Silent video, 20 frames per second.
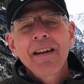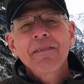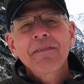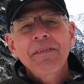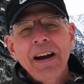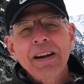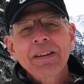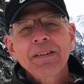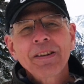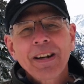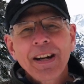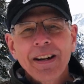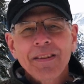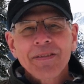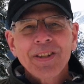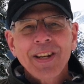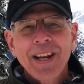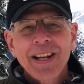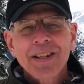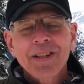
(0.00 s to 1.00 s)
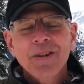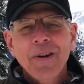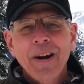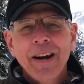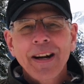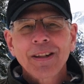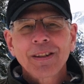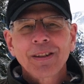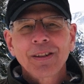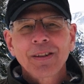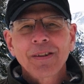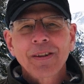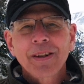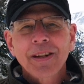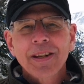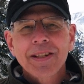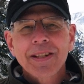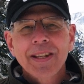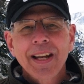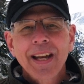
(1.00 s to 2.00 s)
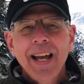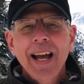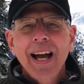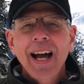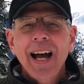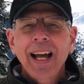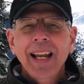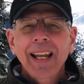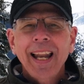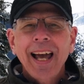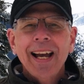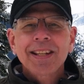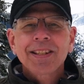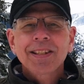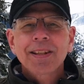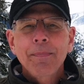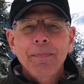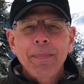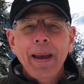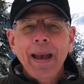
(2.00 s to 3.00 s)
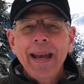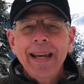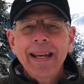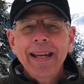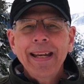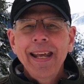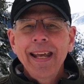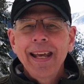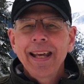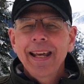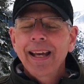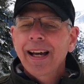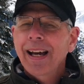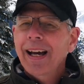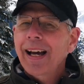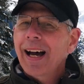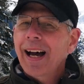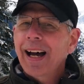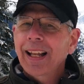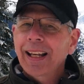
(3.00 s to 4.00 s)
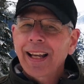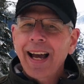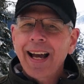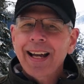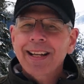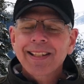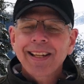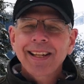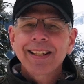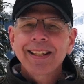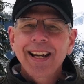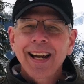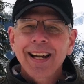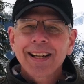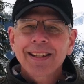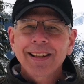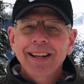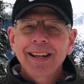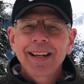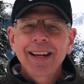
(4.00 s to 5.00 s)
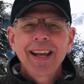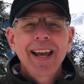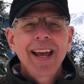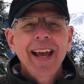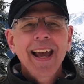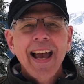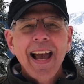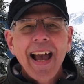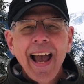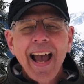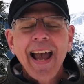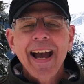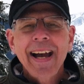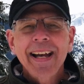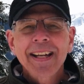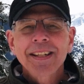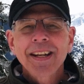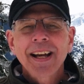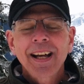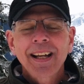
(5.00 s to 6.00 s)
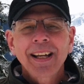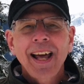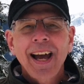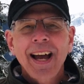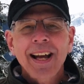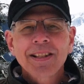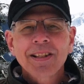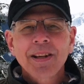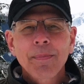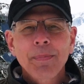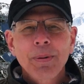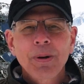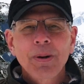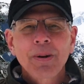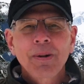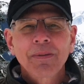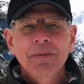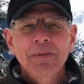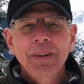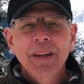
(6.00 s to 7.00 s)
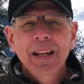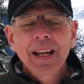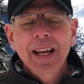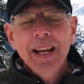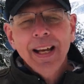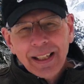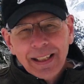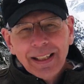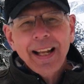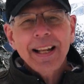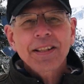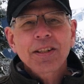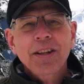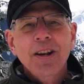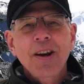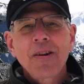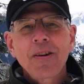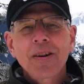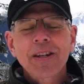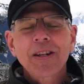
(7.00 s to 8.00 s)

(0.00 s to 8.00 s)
founder of Scent Striker Lures. Alaska made, Alaska tested, and Alaska proved. Let's go